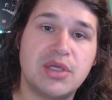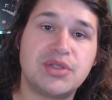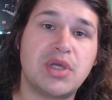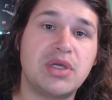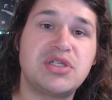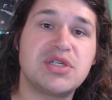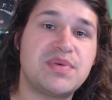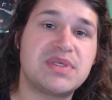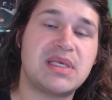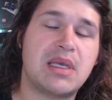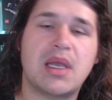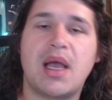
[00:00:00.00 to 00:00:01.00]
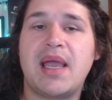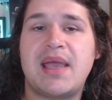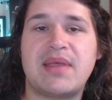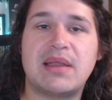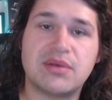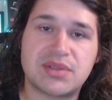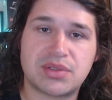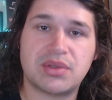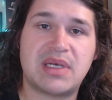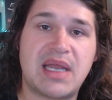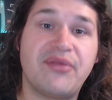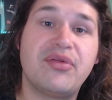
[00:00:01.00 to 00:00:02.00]
Don't just be thinking, oh yeah, that looks good
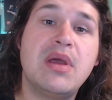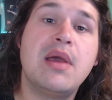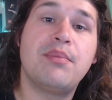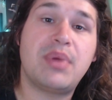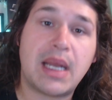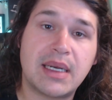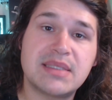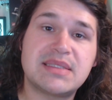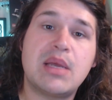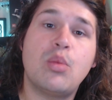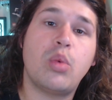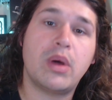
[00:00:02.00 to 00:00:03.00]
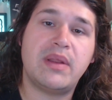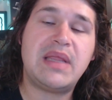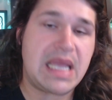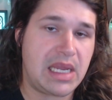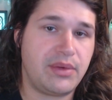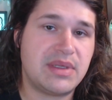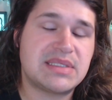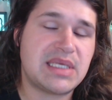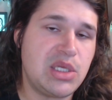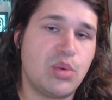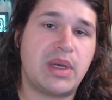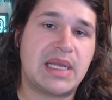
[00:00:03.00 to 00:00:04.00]
enough, but understand what are the areas that
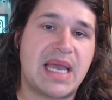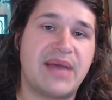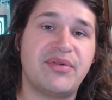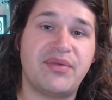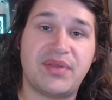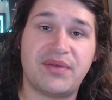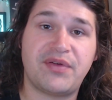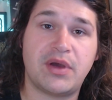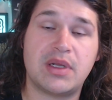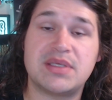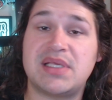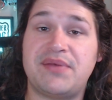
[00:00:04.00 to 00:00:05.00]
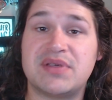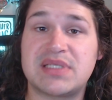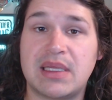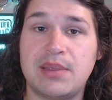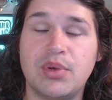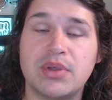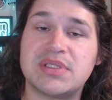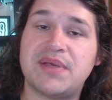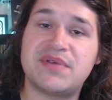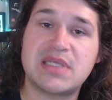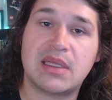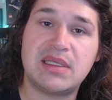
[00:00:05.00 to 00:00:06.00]
you want to cover for the photos. If you're selling books, if
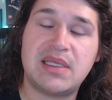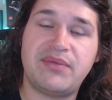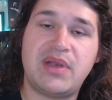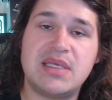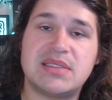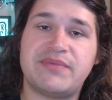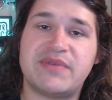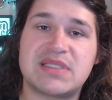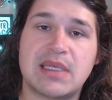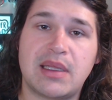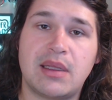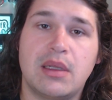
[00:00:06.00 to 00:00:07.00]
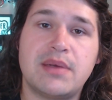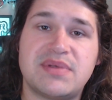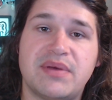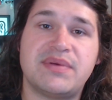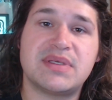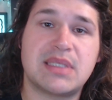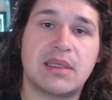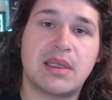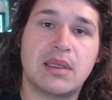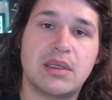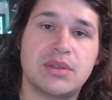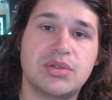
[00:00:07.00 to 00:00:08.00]
you're selling DVDs, if you're selling clothes, if you're selling
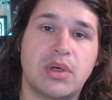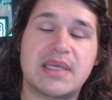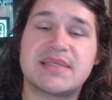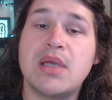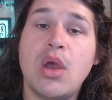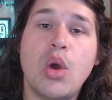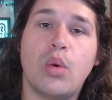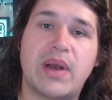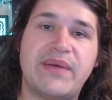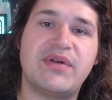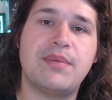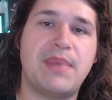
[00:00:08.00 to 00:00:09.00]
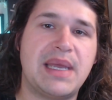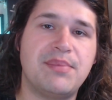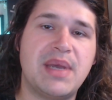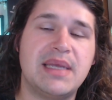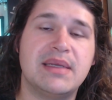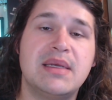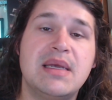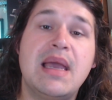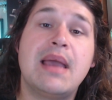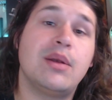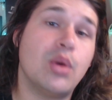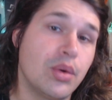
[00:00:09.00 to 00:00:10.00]
electronics, whatever it may be
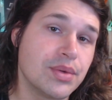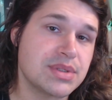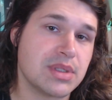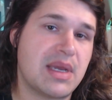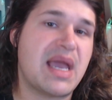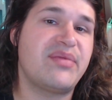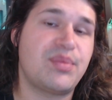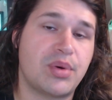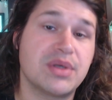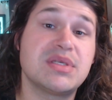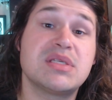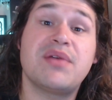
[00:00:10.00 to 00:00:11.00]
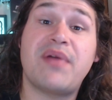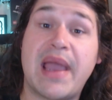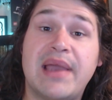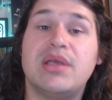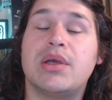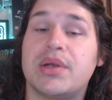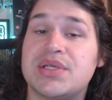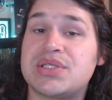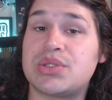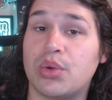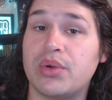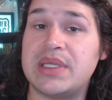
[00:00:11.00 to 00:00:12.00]
and also have a process of how you're going to
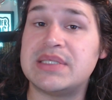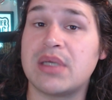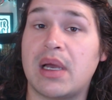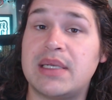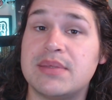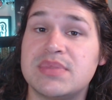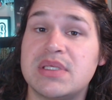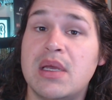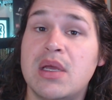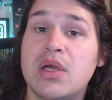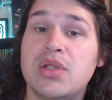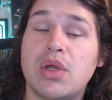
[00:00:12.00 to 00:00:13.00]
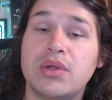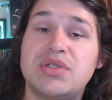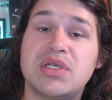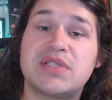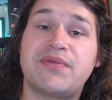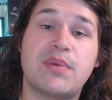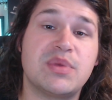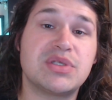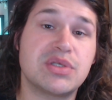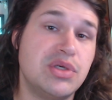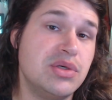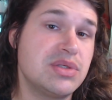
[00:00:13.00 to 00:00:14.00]
store these items, not just from a
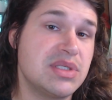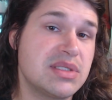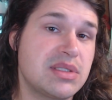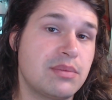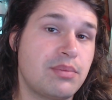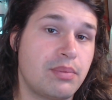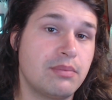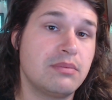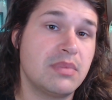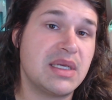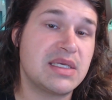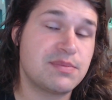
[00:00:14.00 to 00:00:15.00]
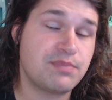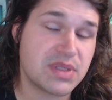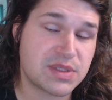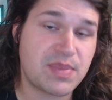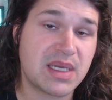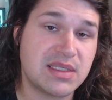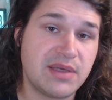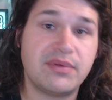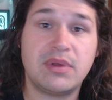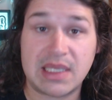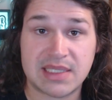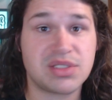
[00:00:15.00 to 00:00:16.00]
SKU system perspective.
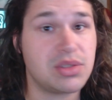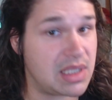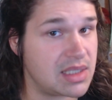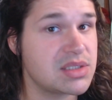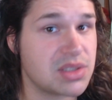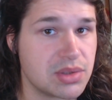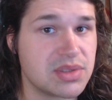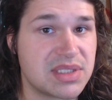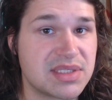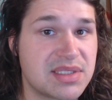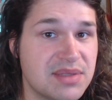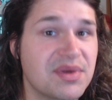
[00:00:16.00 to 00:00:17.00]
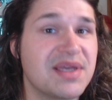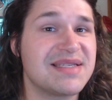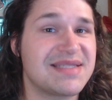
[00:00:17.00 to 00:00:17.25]
Yes, you need a SKU system because